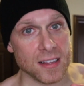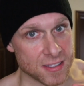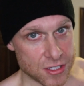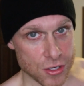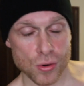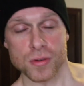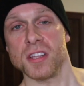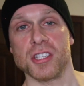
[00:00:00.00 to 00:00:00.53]

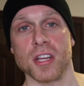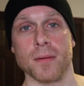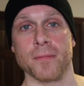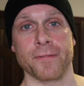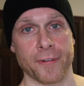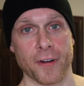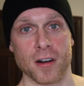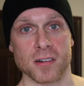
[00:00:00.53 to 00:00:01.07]
Do the gym
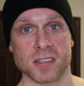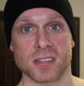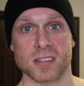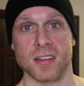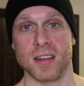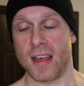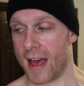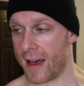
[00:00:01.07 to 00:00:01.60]
first,
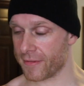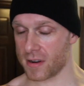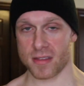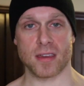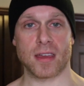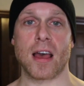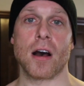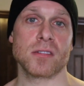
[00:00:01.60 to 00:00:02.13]

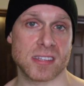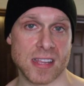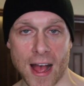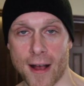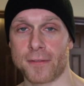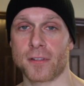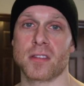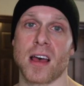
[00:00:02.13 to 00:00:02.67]
everything else
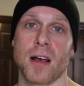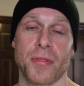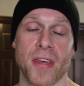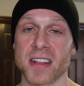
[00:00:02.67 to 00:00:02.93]
after that,